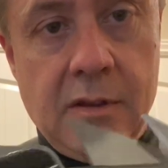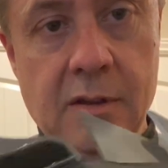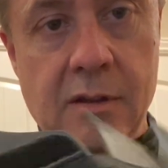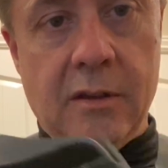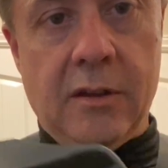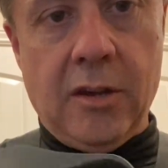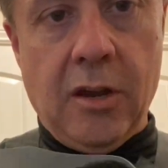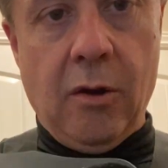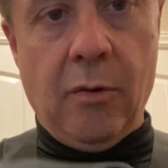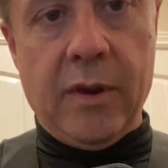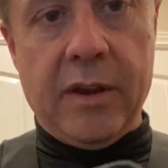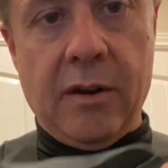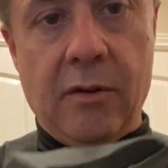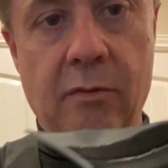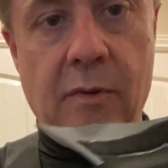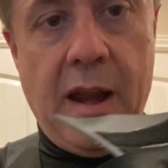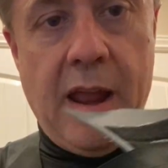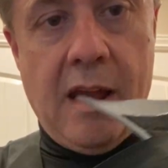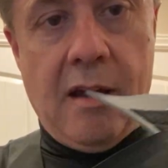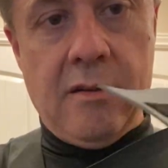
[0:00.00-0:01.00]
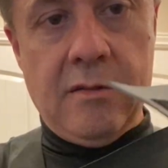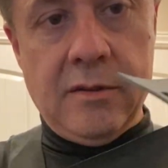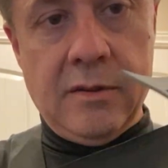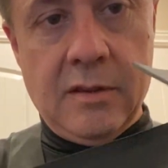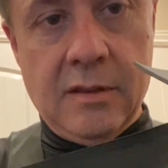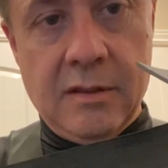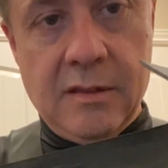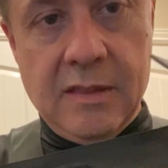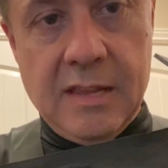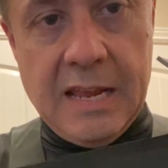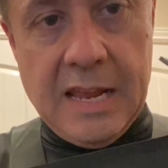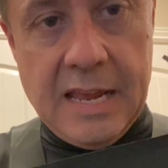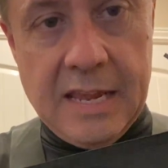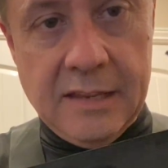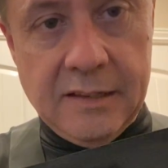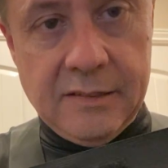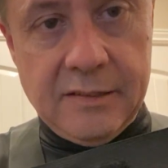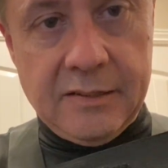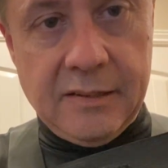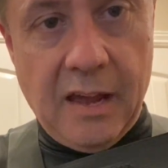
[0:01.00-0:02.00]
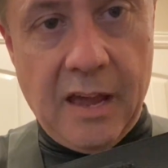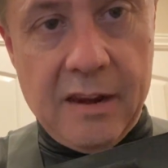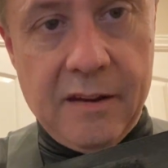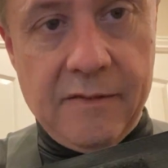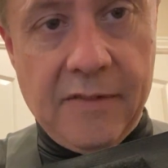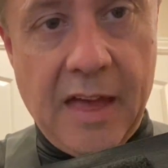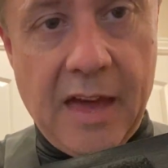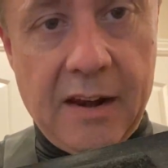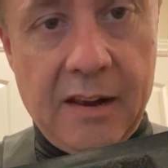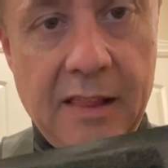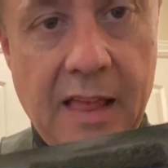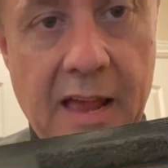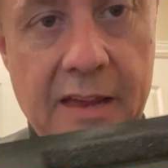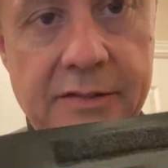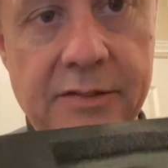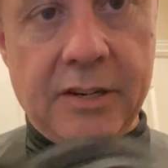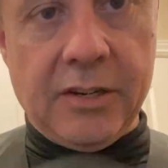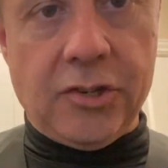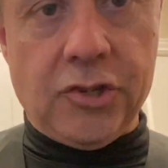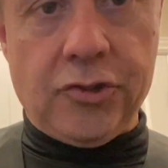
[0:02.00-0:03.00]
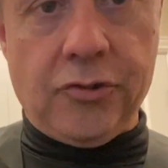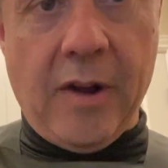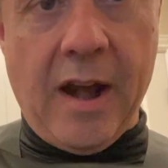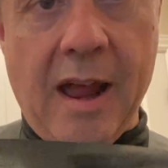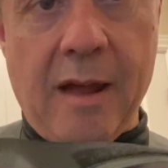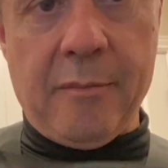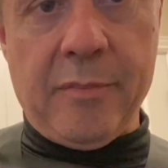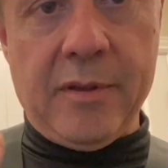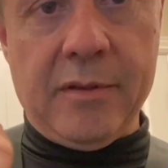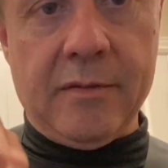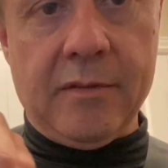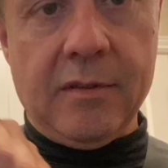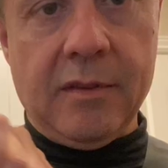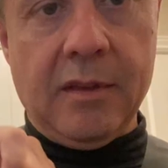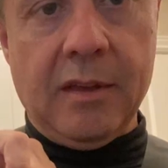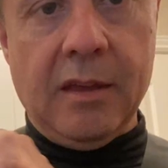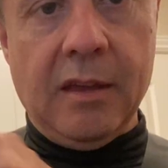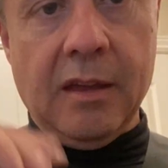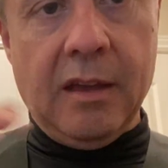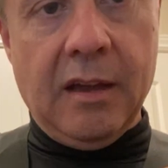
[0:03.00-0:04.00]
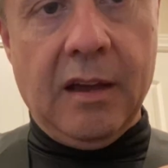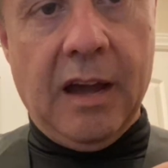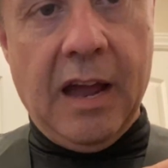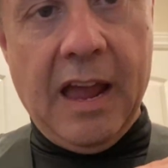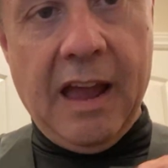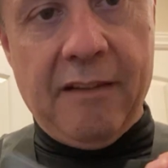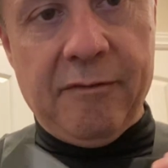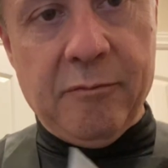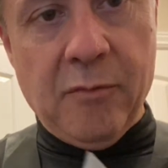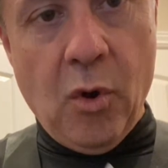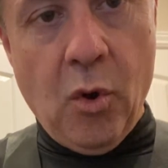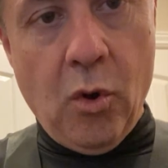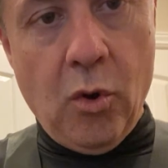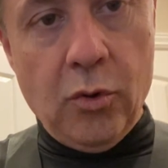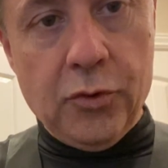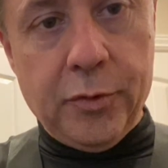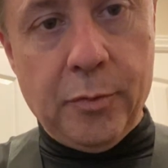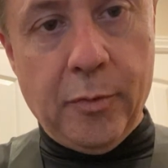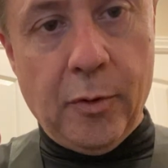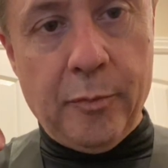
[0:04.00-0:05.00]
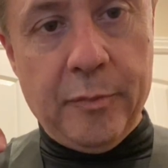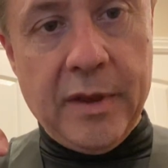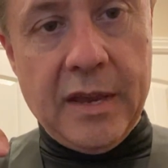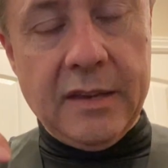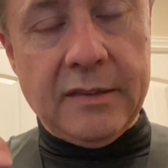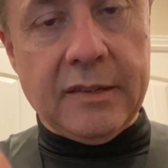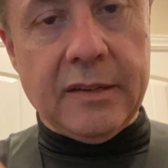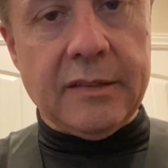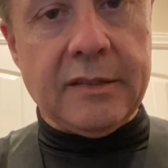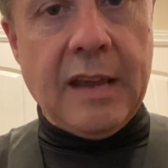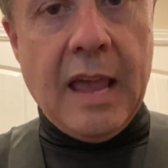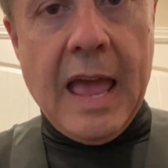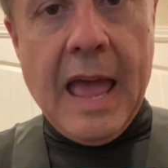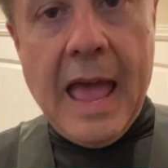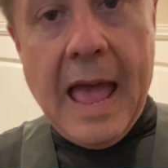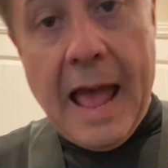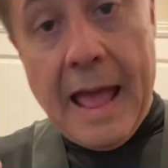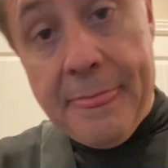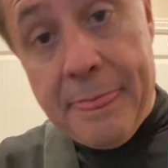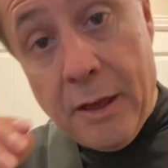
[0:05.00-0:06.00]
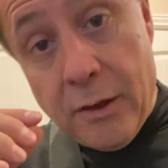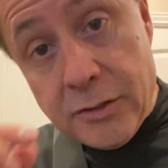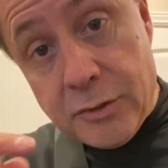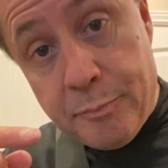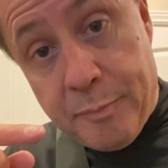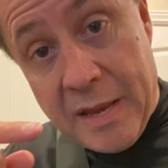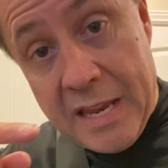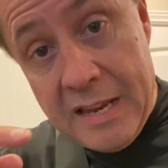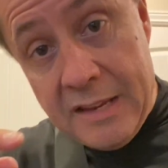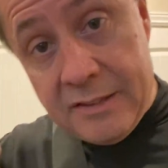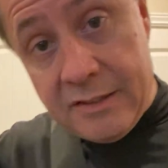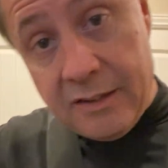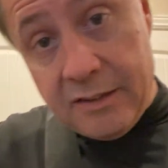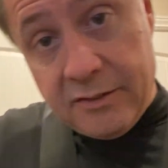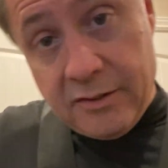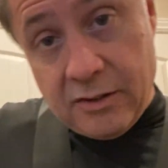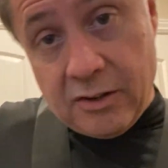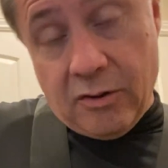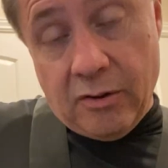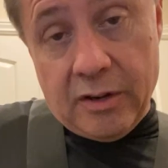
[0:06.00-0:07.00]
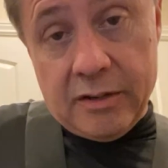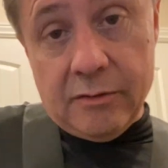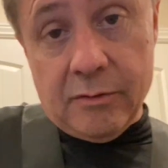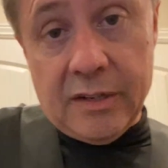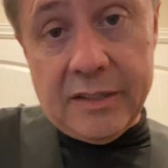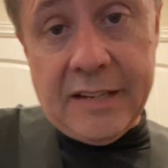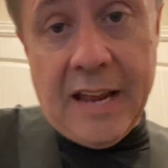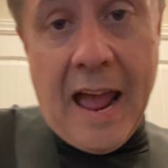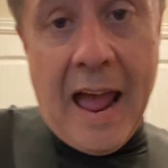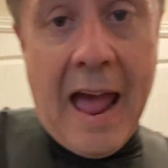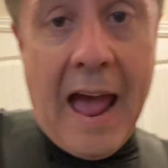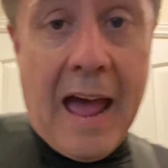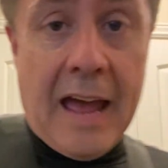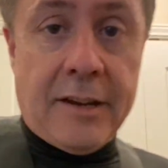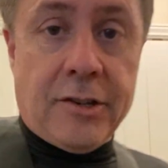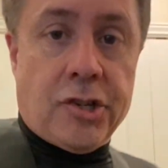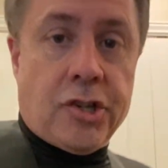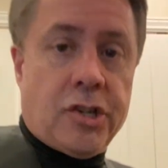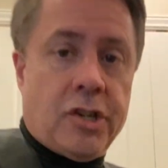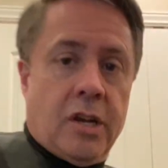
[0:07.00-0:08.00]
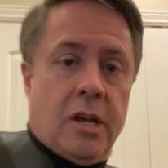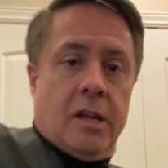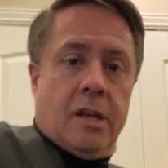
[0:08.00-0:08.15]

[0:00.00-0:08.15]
going around the inside of that elastic strap. I have multiple pieces, and those pieces are going to attach